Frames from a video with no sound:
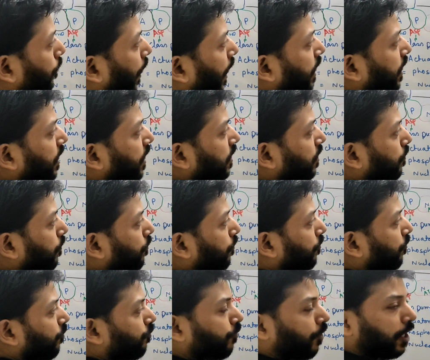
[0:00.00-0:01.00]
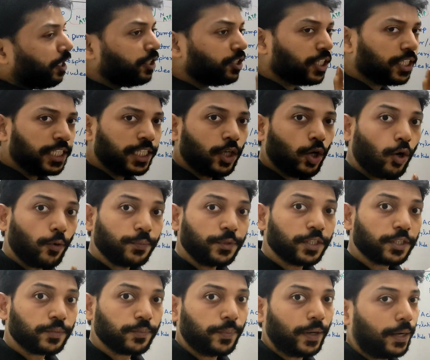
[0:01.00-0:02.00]
by this functioning of
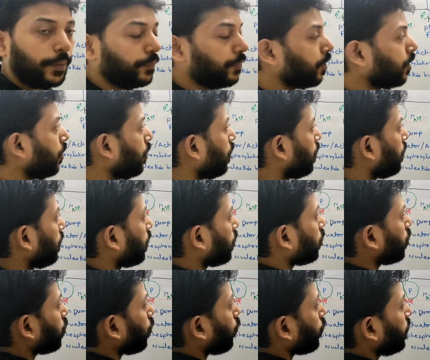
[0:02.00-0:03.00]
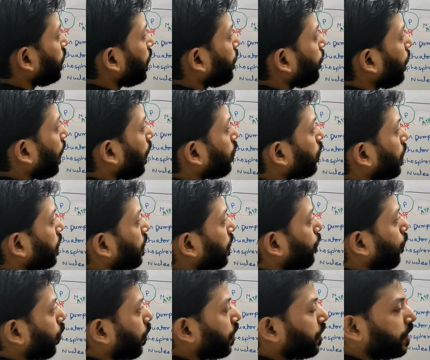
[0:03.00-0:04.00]
this pump, the sodium ion and
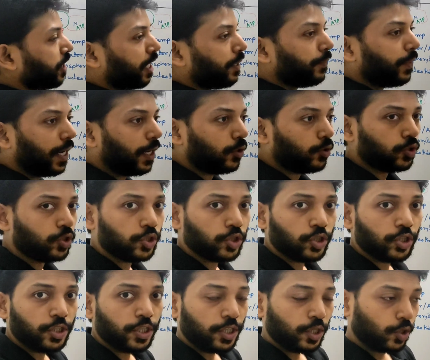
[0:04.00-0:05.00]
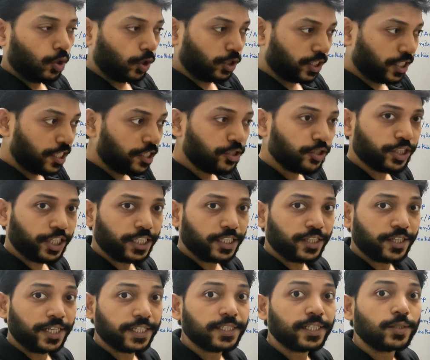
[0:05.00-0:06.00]
the potassium ions
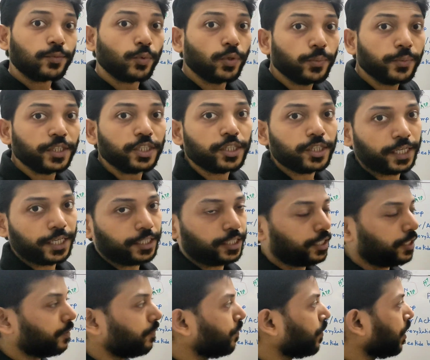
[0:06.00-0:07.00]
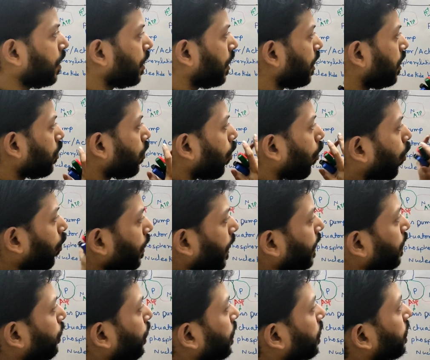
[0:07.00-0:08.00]
concentration gradient will be generated. In all
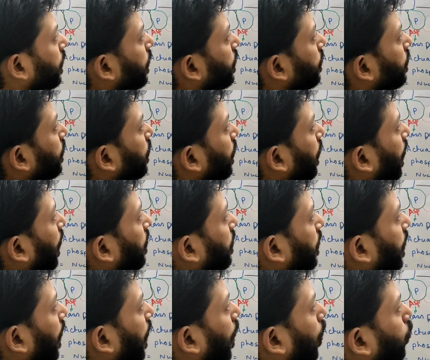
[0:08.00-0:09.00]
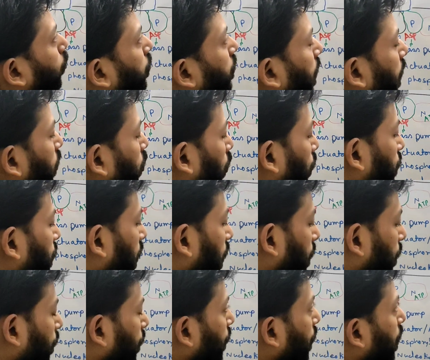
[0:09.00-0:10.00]
animal cells, the outside of
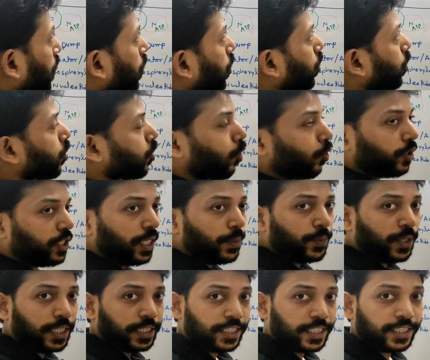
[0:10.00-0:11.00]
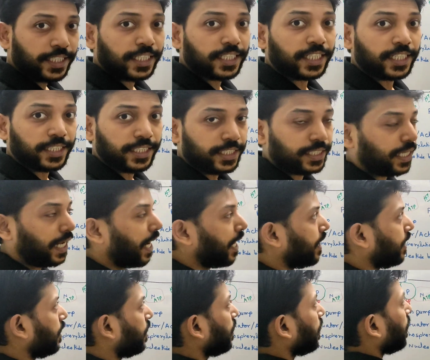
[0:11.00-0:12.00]
the sodium concentration is
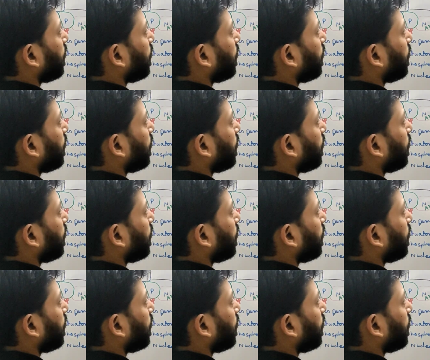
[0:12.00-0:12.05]
high.